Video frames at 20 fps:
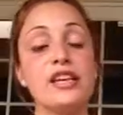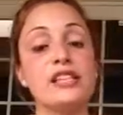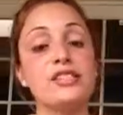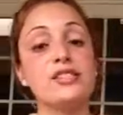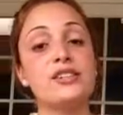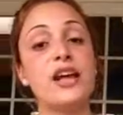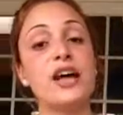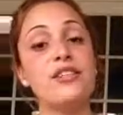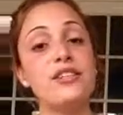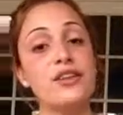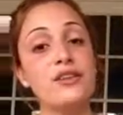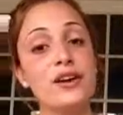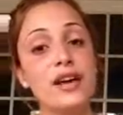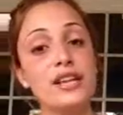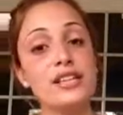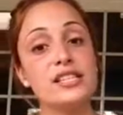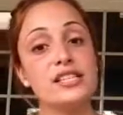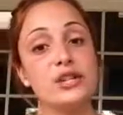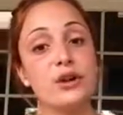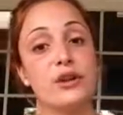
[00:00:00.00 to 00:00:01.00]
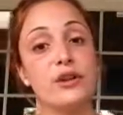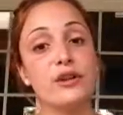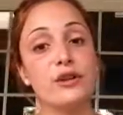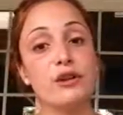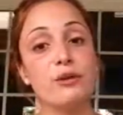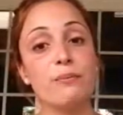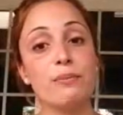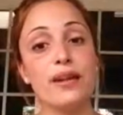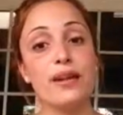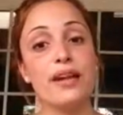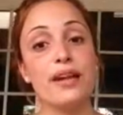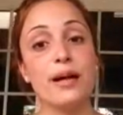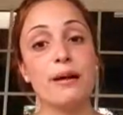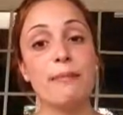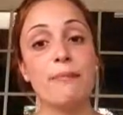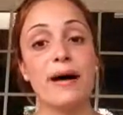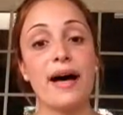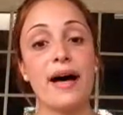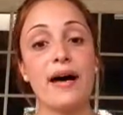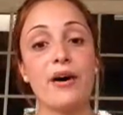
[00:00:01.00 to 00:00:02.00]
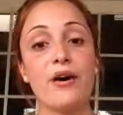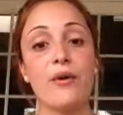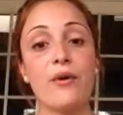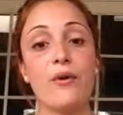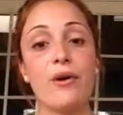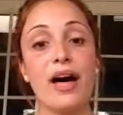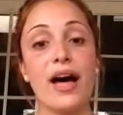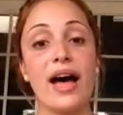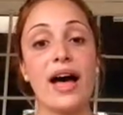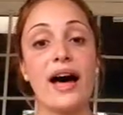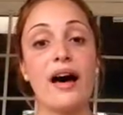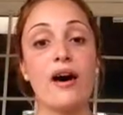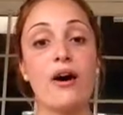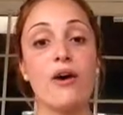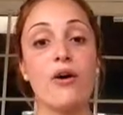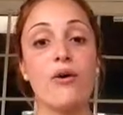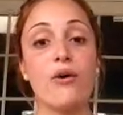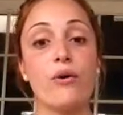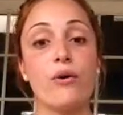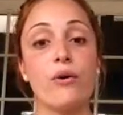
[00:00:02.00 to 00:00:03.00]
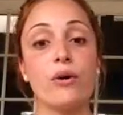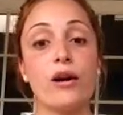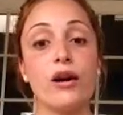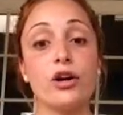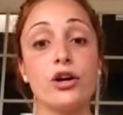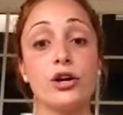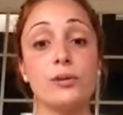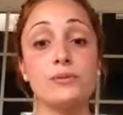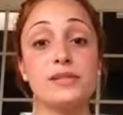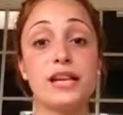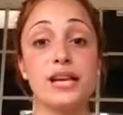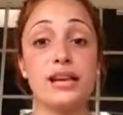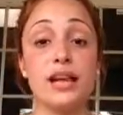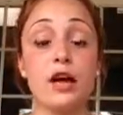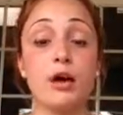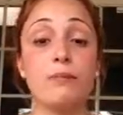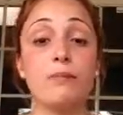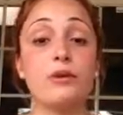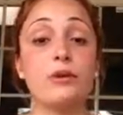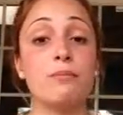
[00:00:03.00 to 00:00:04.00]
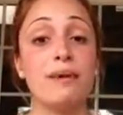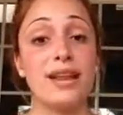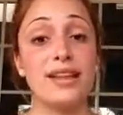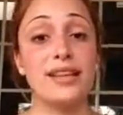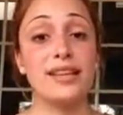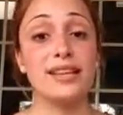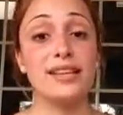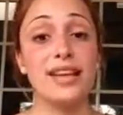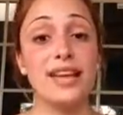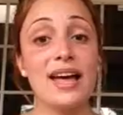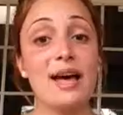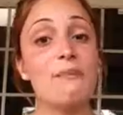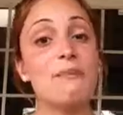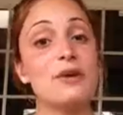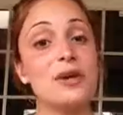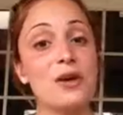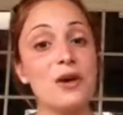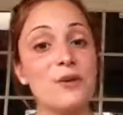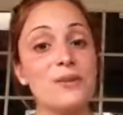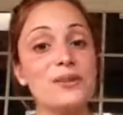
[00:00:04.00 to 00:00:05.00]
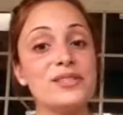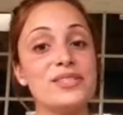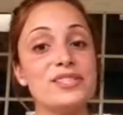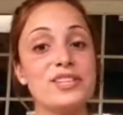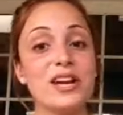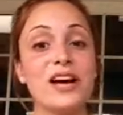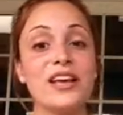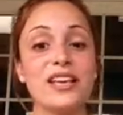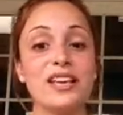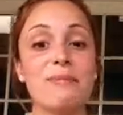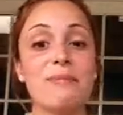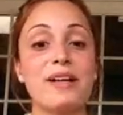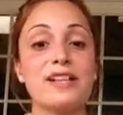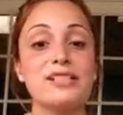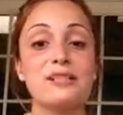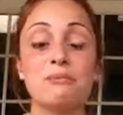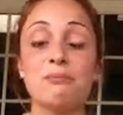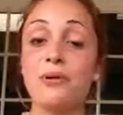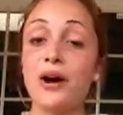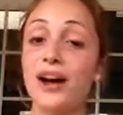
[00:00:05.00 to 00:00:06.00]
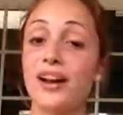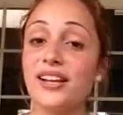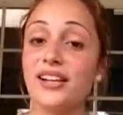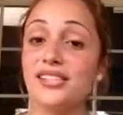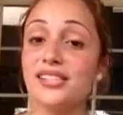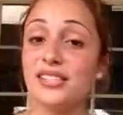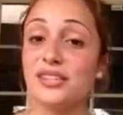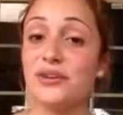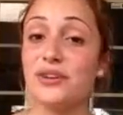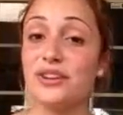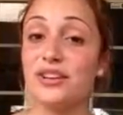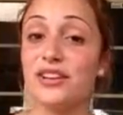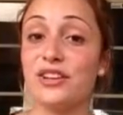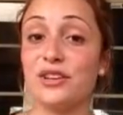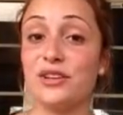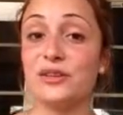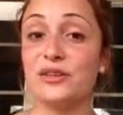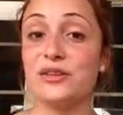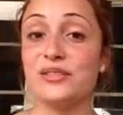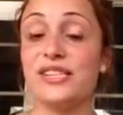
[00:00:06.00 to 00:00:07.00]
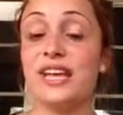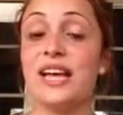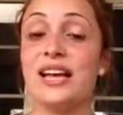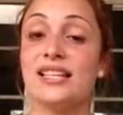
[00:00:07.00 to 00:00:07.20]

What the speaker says: So now that you guys know a little bit about how herbs can help you medically, I'm going to go into talking about some products you can use